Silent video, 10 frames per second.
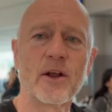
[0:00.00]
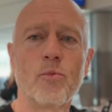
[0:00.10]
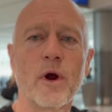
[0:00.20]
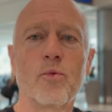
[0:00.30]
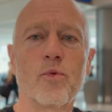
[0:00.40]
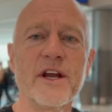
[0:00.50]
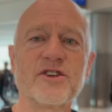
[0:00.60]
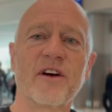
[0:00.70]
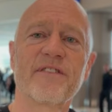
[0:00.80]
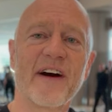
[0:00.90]
can we
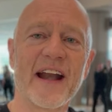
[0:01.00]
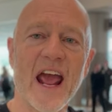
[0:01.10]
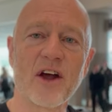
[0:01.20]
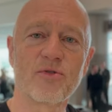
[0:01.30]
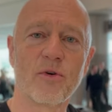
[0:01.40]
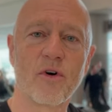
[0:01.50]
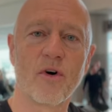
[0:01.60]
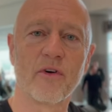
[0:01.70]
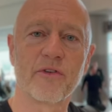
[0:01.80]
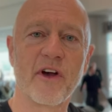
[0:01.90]
reach our financial
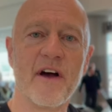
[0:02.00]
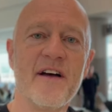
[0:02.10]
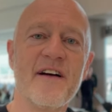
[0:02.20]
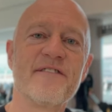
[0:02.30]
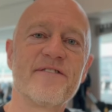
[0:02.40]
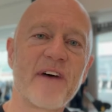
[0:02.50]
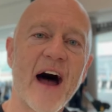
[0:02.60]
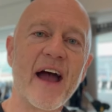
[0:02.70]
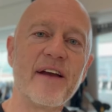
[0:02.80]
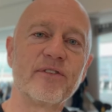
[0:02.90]
goals
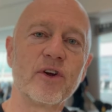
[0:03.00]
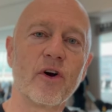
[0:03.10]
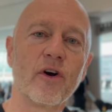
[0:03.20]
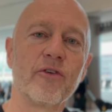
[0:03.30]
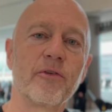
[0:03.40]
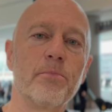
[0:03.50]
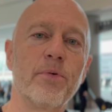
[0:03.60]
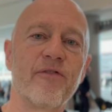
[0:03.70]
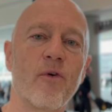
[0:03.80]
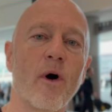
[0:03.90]
five years
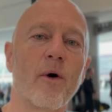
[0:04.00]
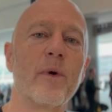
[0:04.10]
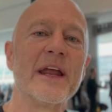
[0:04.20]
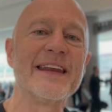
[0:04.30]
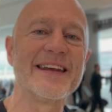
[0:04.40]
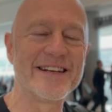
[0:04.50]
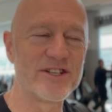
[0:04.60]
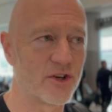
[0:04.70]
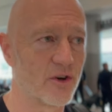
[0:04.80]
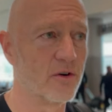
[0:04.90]
before we need
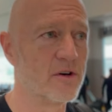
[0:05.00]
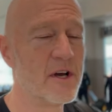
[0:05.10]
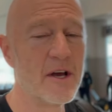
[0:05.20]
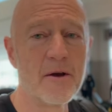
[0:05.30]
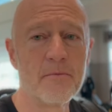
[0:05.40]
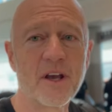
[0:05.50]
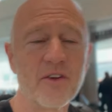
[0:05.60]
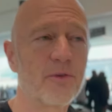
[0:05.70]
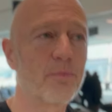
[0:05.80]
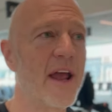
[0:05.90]
to?
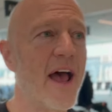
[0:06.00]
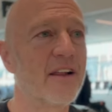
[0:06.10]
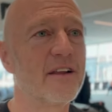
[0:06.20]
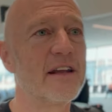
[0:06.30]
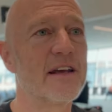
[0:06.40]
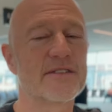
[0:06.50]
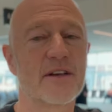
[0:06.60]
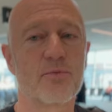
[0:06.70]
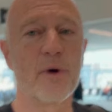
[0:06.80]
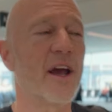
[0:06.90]
Because the reality is,
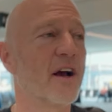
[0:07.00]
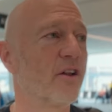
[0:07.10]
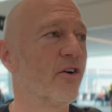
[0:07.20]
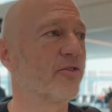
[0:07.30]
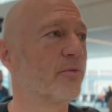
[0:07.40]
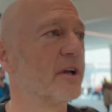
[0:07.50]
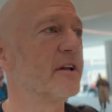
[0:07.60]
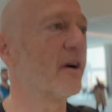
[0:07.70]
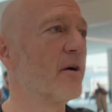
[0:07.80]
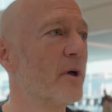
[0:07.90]
as we get close to
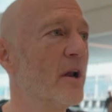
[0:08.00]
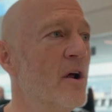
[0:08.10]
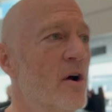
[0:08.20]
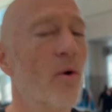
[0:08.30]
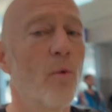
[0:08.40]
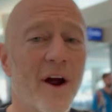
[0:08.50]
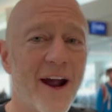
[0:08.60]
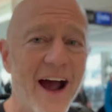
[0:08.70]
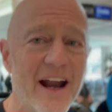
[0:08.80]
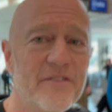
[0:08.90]
retirement, we're
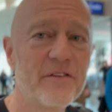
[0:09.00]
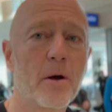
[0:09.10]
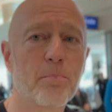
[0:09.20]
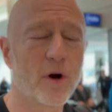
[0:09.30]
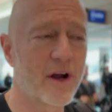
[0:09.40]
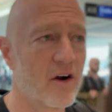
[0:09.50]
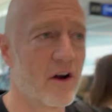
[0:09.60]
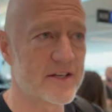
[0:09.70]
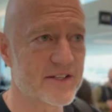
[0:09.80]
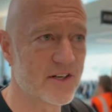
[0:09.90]
kind of in a
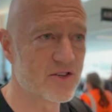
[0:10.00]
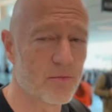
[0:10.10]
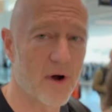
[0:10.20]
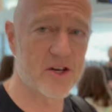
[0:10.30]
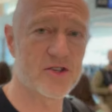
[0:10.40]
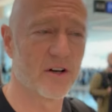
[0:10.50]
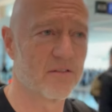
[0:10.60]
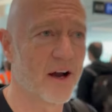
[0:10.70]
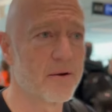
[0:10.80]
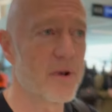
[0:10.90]
precarious situation,
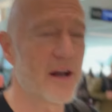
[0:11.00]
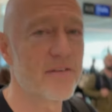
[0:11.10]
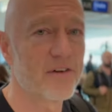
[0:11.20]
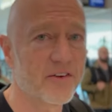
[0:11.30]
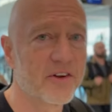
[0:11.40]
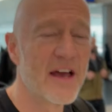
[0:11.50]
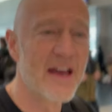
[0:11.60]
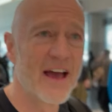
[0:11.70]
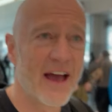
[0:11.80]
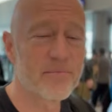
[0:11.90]
right? Many of us
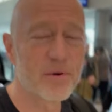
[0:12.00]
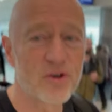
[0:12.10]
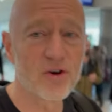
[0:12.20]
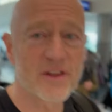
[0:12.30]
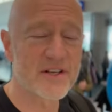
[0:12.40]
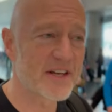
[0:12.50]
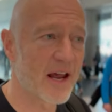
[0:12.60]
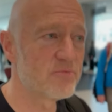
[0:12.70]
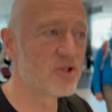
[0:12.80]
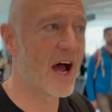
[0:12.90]
have been doing the
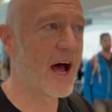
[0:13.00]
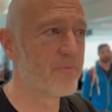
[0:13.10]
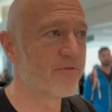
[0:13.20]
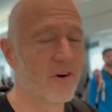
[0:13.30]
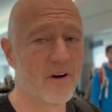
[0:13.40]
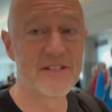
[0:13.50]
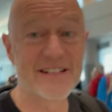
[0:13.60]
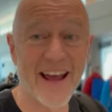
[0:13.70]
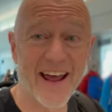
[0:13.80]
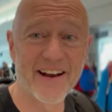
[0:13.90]
same job for
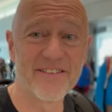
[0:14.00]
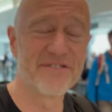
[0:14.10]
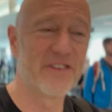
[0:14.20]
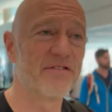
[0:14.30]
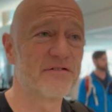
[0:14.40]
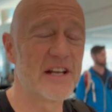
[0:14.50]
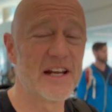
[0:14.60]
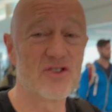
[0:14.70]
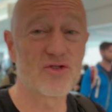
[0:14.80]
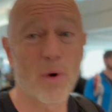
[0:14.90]
10,
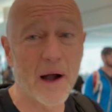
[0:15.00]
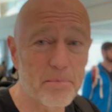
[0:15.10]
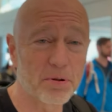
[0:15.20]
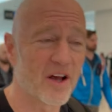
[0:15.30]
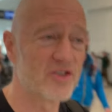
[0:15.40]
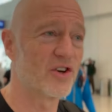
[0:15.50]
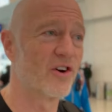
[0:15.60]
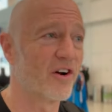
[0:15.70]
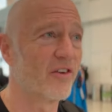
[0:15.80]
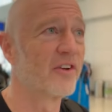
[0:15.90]
15, 20 plus
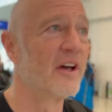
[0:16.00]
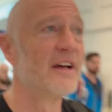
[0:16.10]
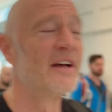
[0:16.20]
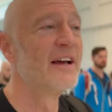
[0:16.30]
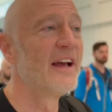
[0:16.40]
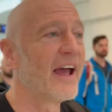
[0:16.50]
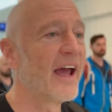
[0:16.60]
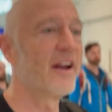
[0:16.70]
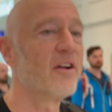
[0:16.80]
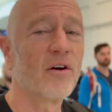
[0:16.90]
years.
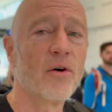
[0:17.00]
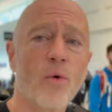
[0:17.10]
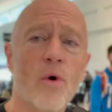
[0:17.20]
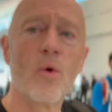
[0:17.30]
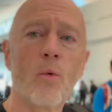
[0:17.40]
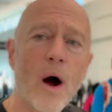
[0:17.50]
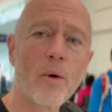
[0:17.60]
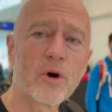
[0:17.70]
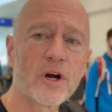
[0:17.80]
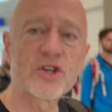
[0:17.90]
And while
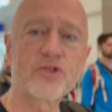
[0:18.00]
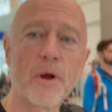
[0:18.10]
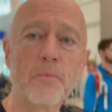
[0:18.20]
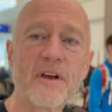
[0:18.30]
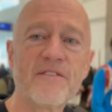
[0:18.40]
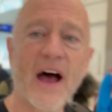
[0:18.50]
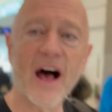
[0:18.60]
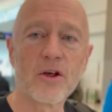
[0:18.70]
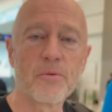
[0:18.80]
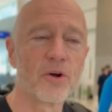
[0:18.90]
we're extremely
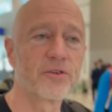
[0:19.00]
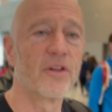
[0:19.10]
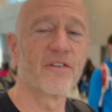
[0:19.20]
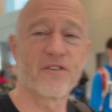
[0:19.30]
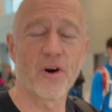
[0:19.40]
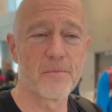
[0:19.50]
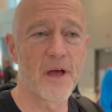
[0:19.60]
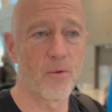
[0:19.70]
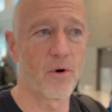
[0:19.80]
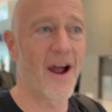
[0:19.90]
valuable to the firm
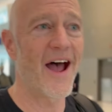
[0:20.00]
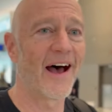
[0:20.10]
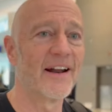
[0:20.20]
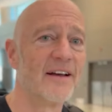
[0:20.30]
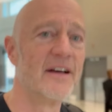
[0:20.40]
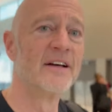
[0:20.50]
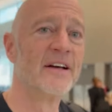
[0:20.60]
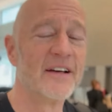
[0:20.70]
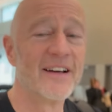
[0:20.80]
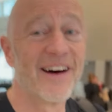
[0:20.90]
that we're at,
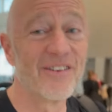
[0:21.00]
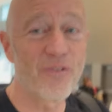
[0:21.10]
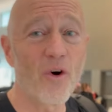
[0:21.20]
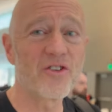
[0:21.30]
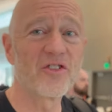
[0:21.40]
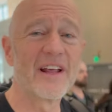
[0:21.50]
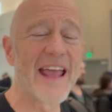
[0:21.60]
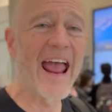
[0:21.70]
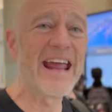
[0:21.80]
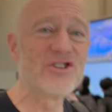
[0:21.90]
unfortunately,
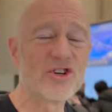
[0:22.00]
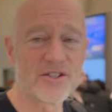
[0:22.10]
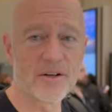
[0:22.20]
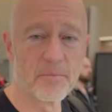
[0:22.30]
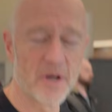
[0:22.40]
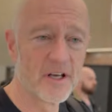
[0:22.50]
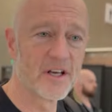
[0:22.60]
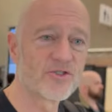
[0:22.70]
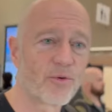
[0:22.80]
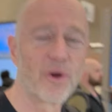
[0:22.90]
ageism
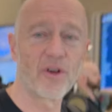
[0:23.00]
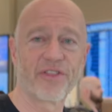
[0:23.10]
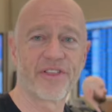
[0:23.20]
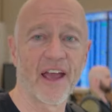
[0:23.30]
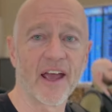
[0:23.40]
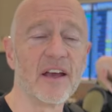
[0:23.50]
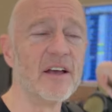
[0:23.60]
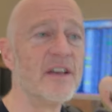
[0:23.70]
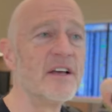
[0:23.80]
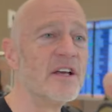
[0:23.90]
is a real thing.
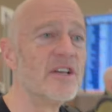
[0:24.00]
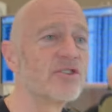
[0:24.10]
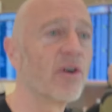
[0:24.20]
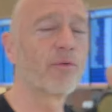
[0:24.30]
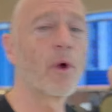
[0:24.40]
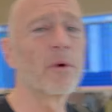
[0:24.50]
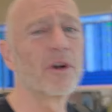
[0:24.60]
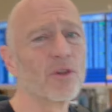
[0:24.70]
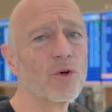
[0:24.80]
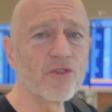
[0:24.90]
So if we were
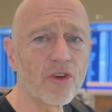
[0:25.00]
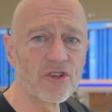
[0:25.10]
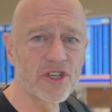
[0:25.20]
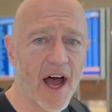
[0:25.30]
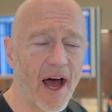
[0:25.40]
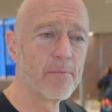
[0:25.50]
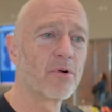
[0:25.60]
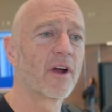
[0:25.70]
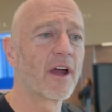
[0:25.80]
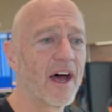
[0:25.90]
to lose our job
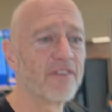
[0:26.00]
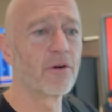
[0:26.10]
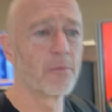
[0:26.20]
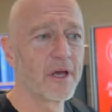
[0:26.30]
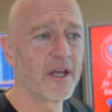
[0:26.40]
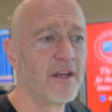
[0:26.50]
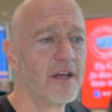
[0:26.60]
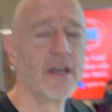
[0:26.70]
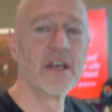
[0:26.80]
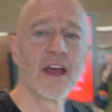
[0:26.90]
or, God forbid,
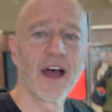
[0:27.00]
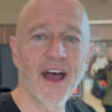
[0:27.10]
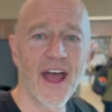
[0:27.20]
uh,